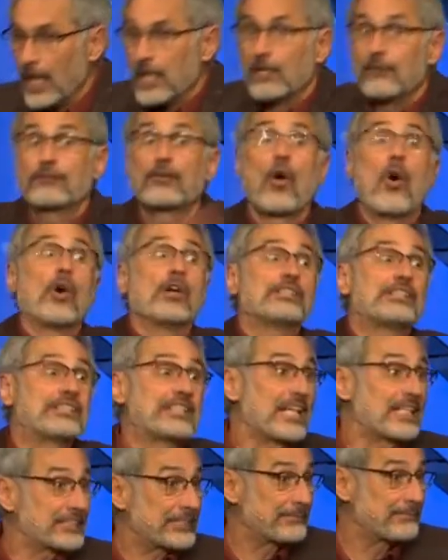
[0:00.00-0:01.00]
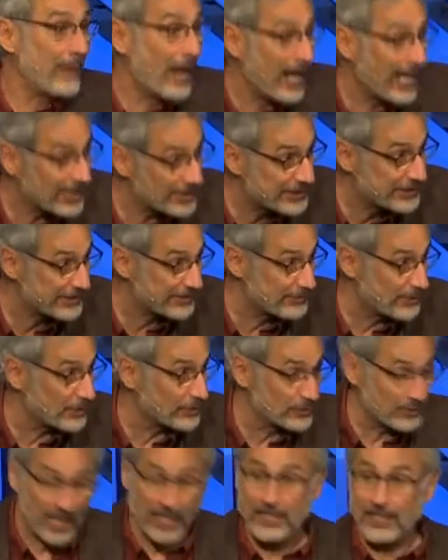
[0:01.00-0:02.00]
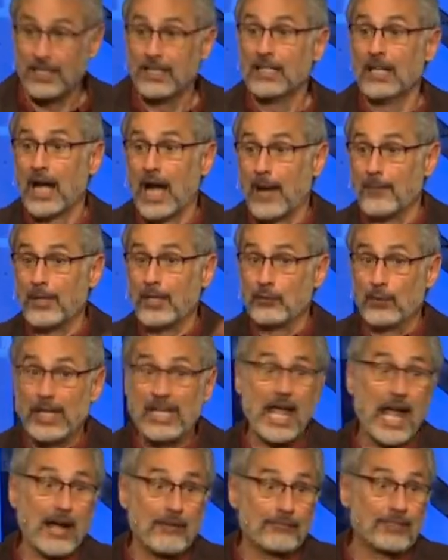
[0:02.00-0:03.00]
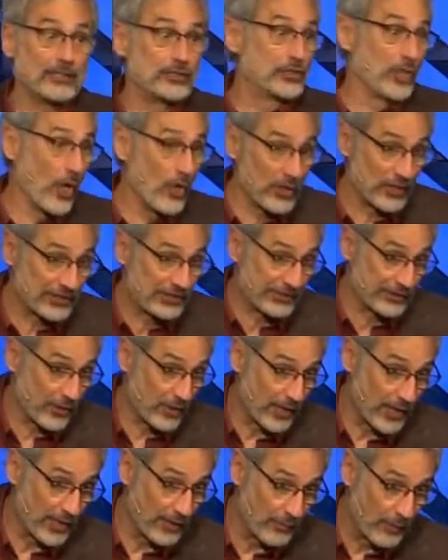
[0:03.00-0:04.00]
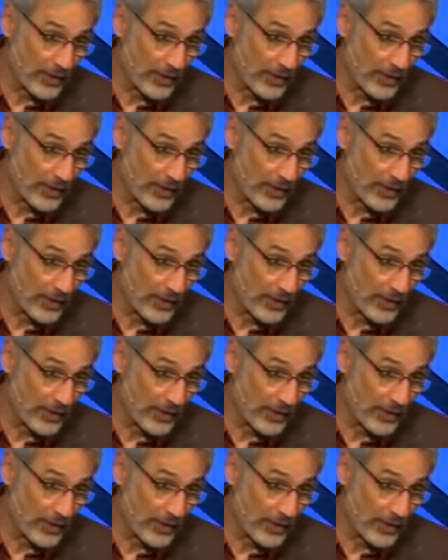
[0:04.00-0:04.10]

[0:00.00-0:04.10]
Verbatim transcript: And of course, that's possible, right? I mean, we have the Jonah story